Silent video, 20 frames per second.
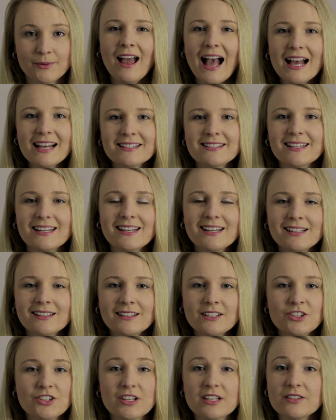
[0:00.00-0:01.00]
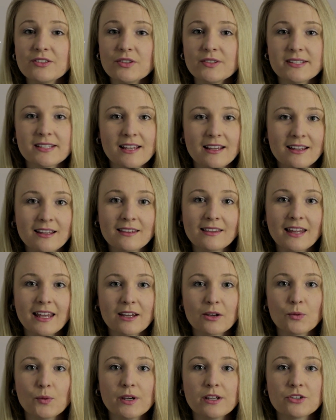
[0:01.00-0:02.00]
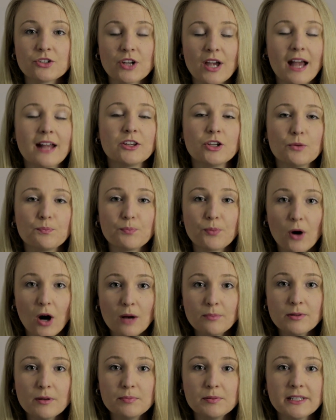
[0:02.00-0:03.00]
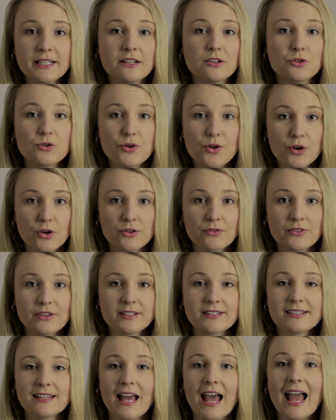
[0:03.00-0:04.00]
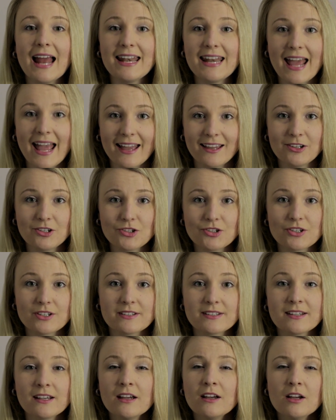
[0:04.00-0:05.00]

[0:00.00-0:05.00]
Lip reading: As English is your second language and you're probably nervous and anxious